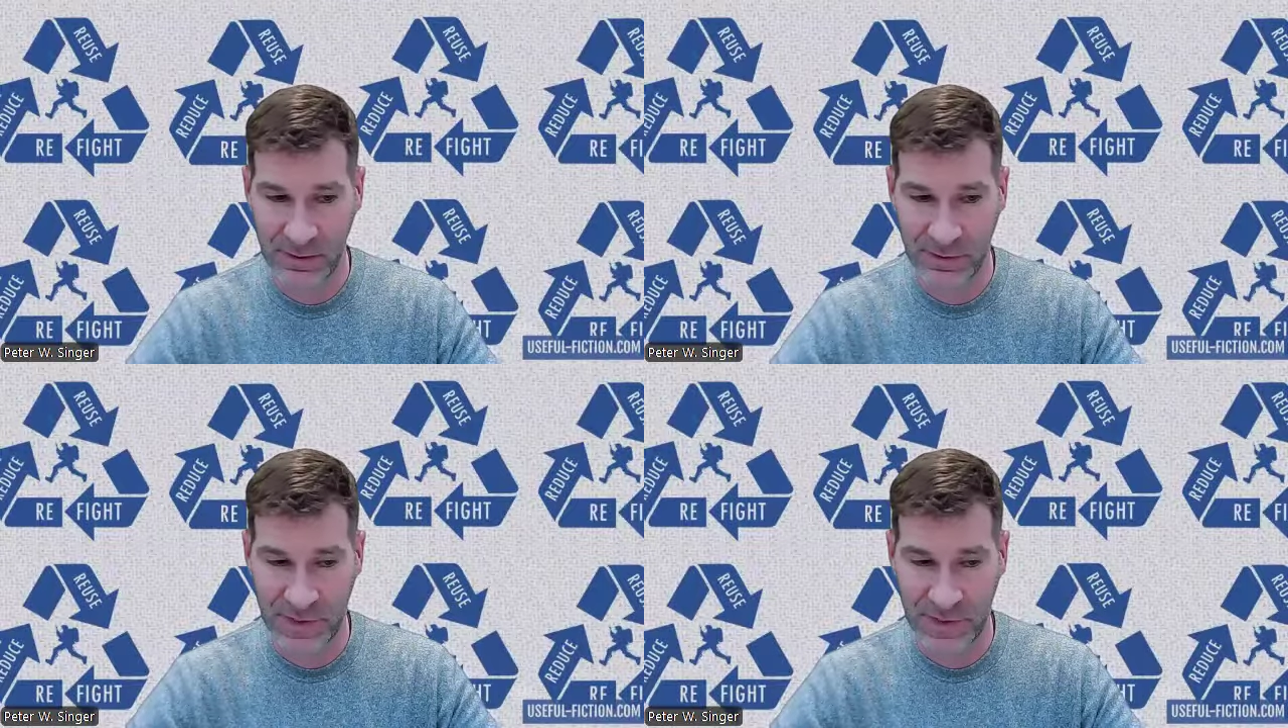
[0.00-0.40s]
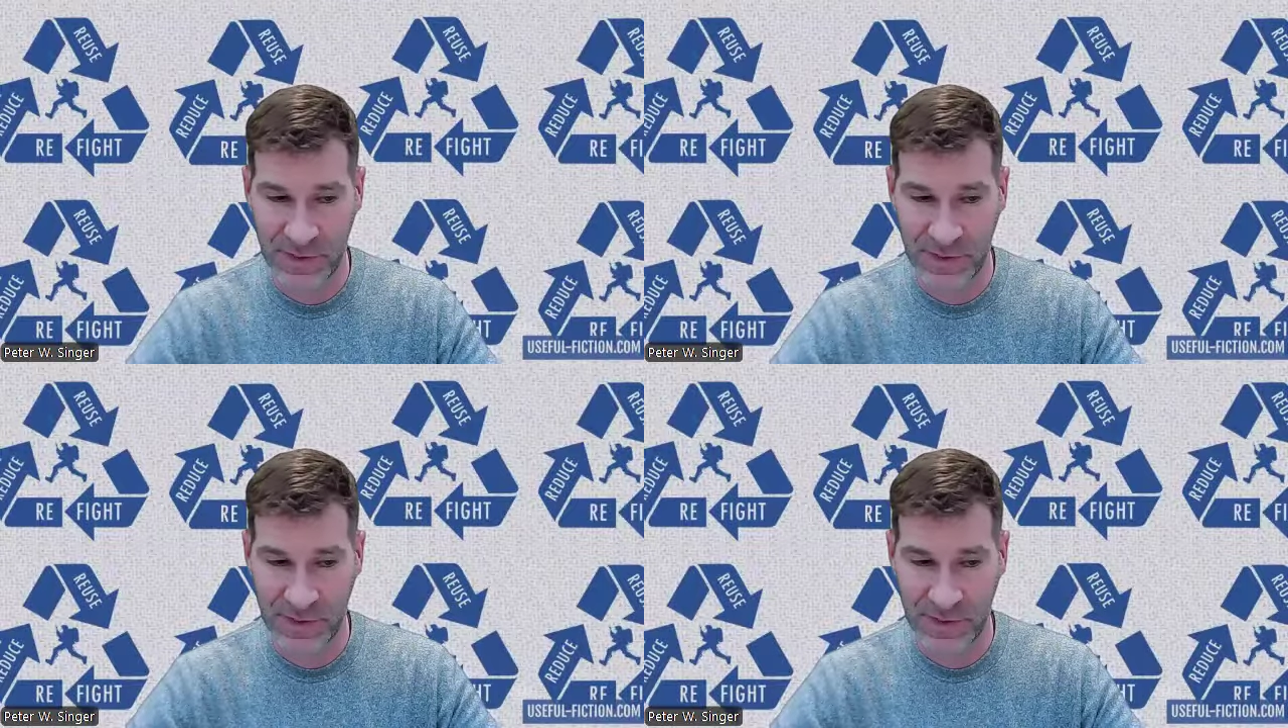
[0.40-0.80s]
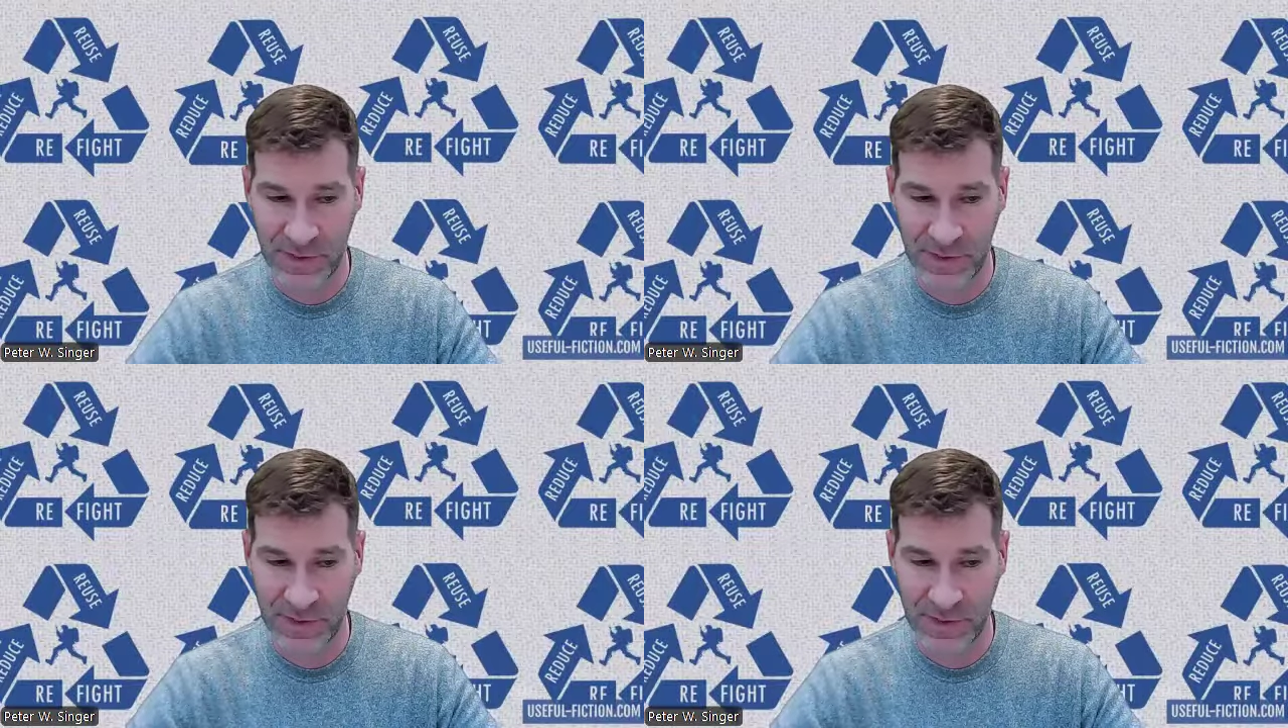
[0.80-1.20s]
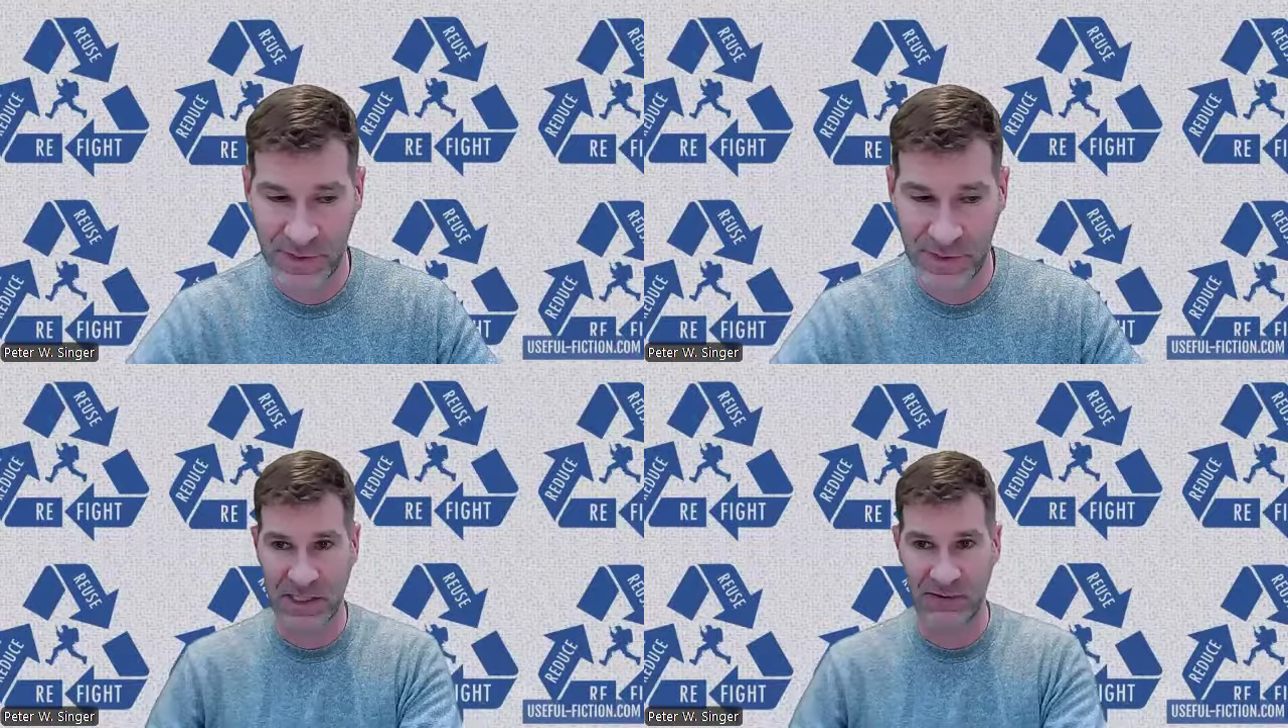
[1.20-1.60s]
things become
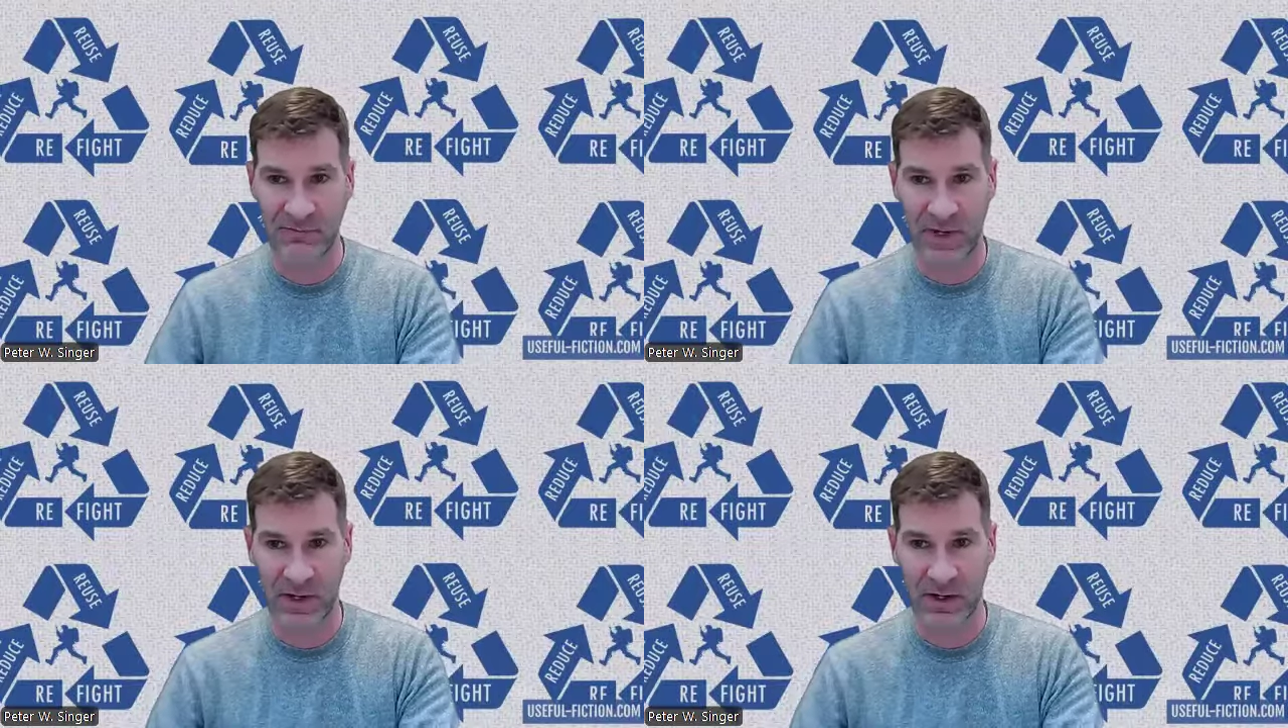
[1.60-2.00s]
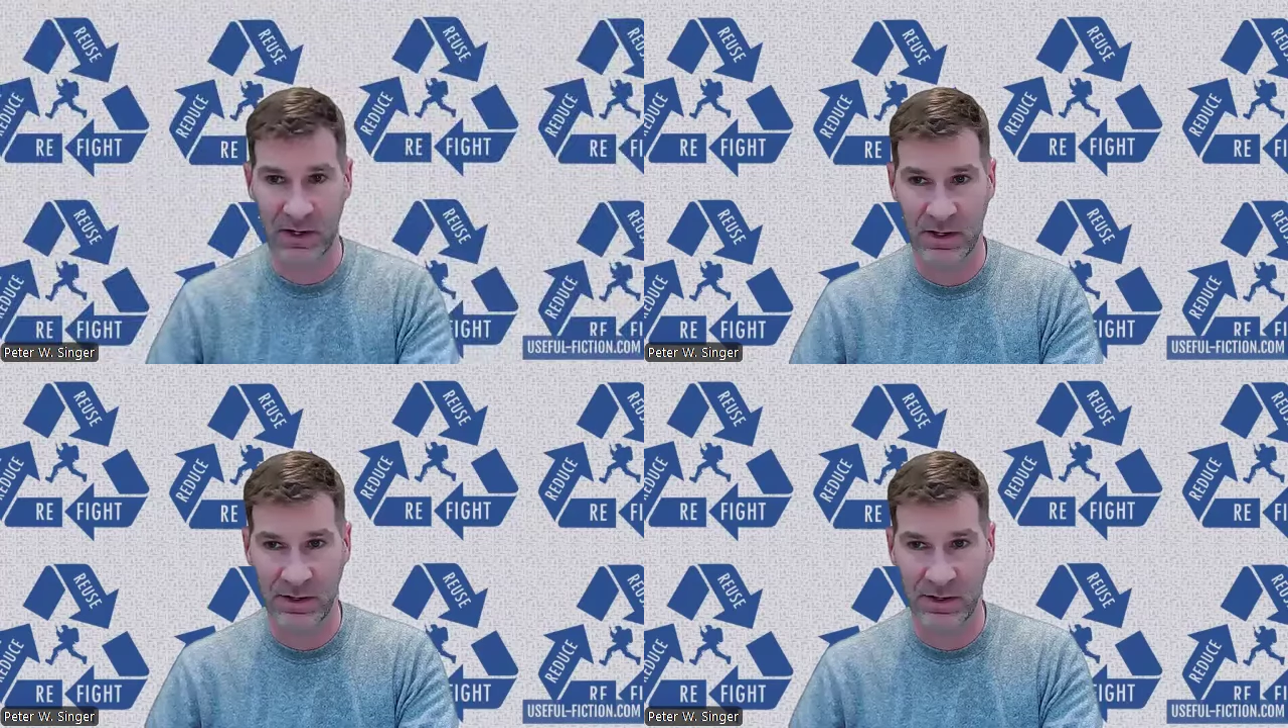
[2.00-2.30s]
scientific,